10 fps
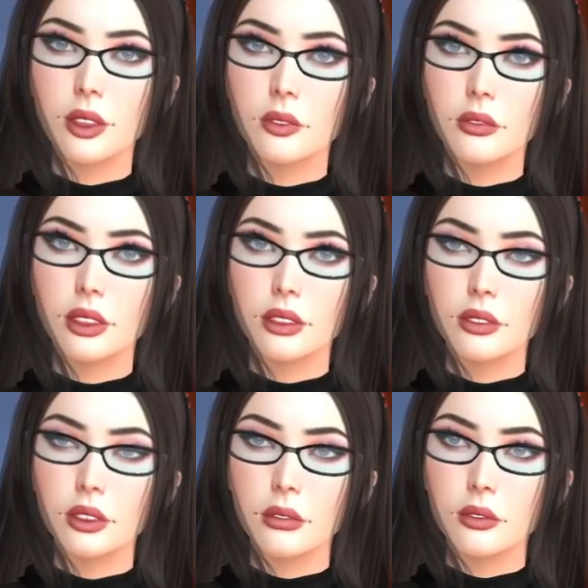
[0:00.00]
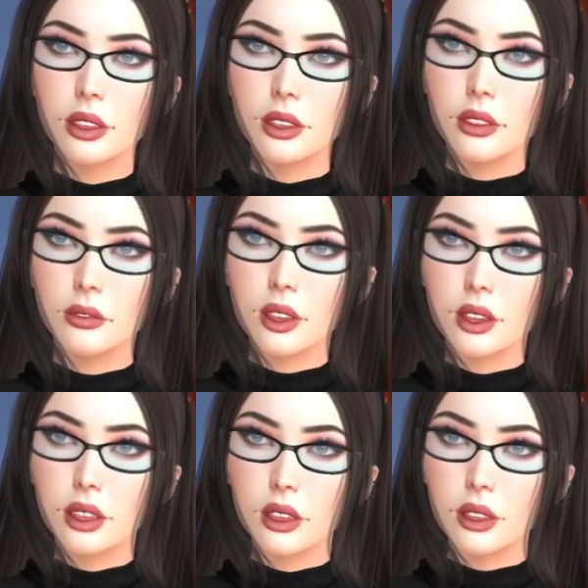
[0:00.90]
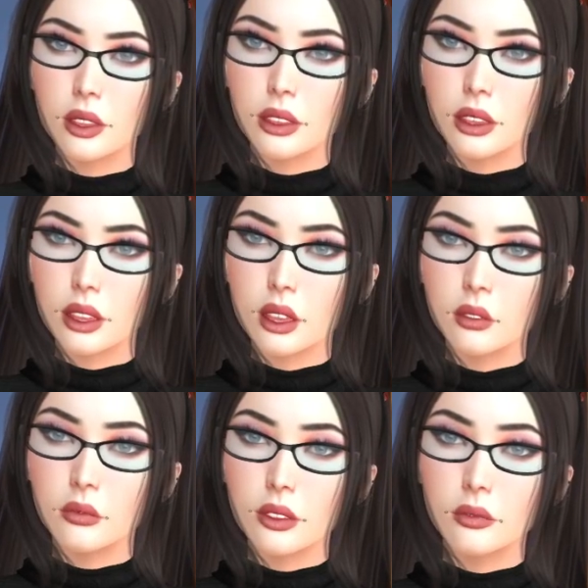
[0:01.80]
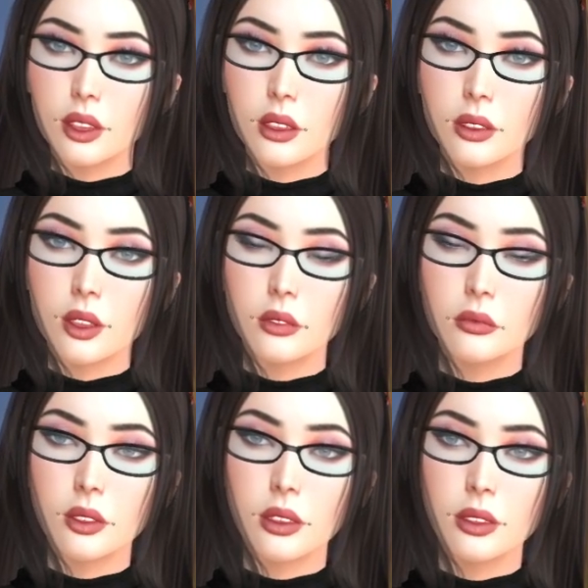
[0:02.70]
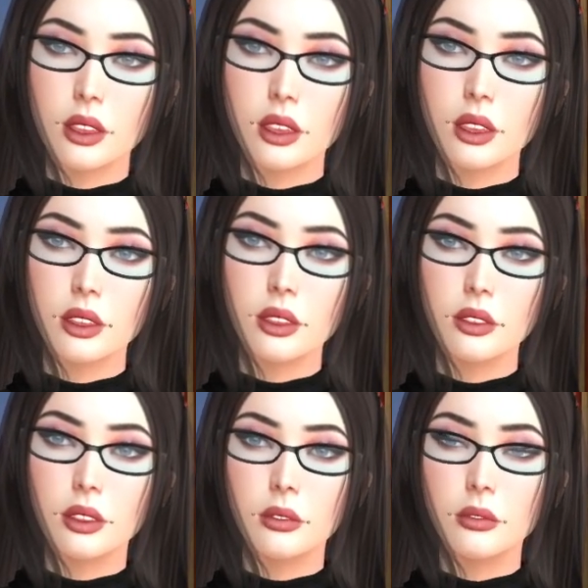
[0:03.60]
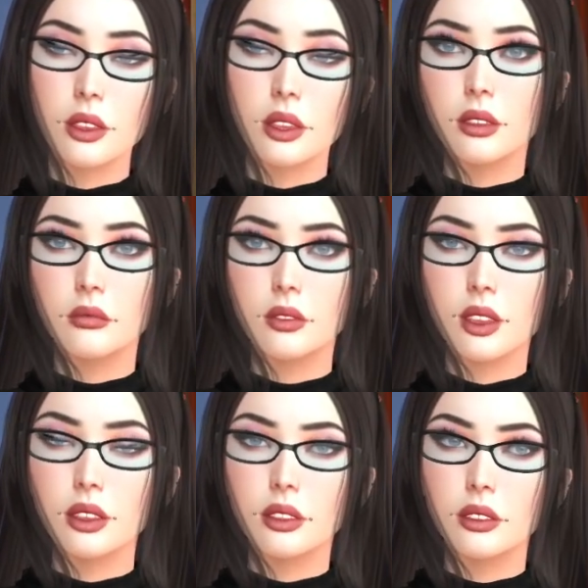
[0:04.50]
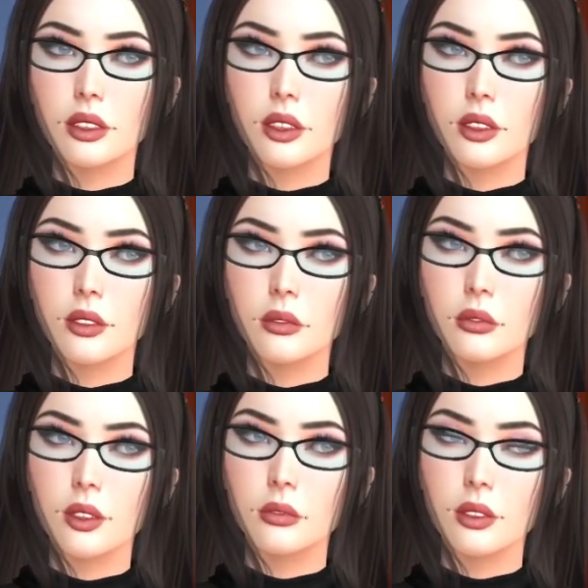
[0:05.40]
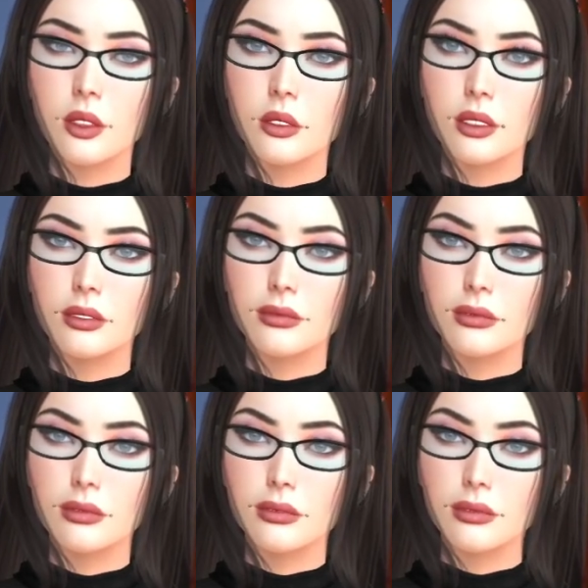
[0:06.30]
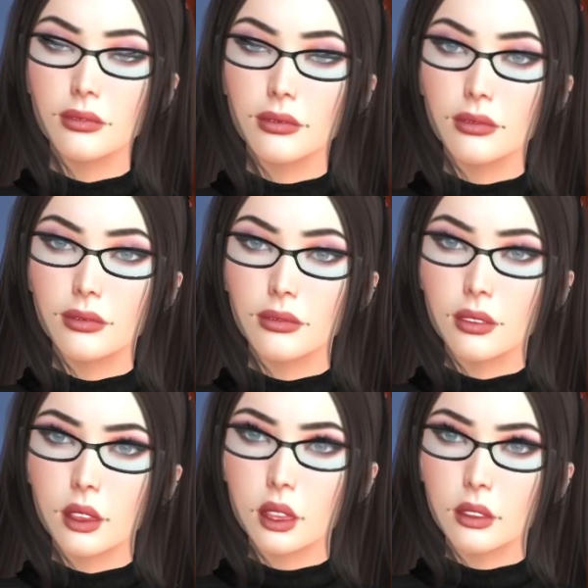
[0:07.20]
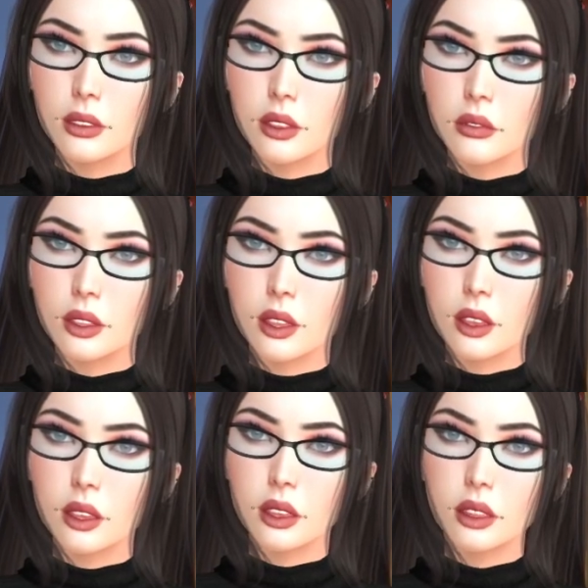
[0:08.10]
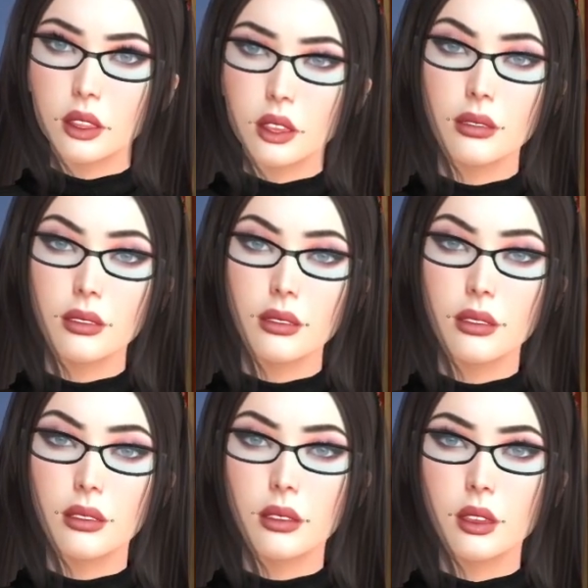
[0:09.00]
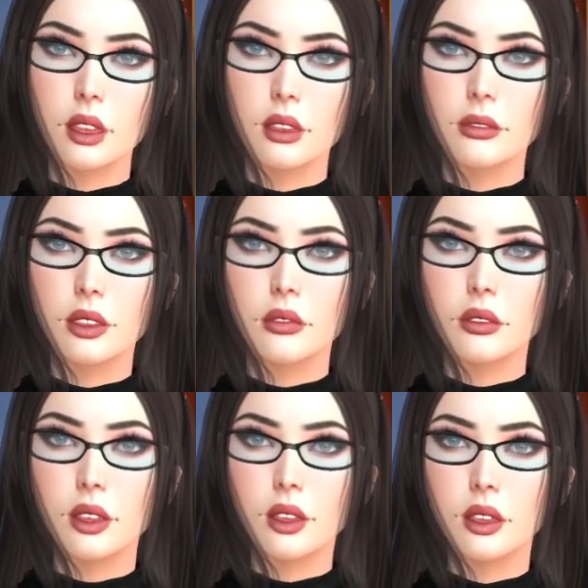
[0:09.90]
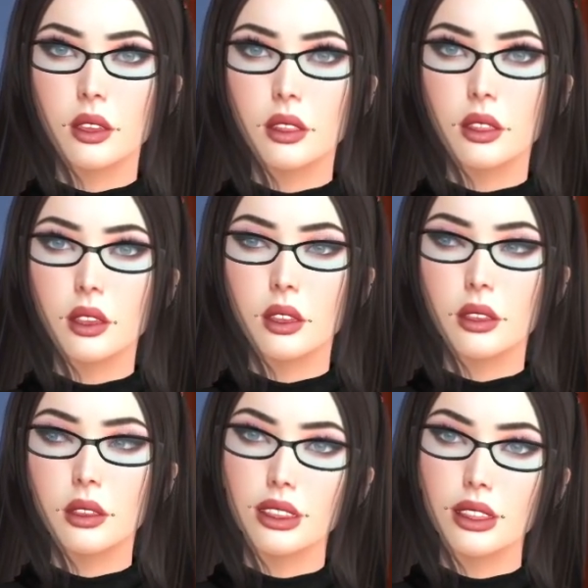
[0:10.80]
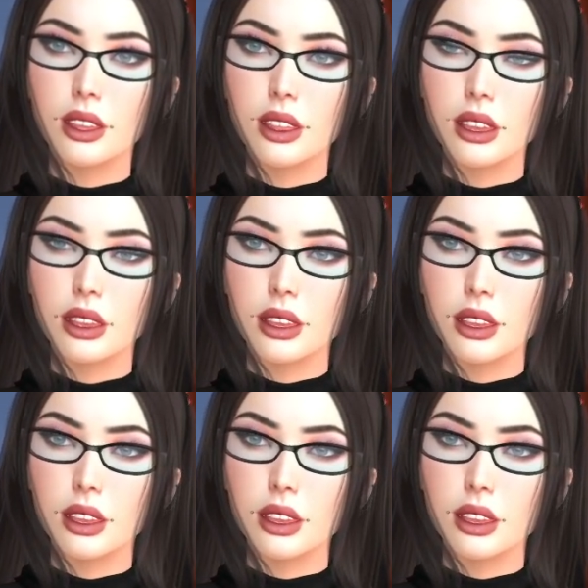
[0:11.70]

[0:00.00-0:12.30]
backward and upside down characters of the alphabet like this crazy stuff. Look at that. Look at that. Don't do that. Mm-mm. You will have these people that will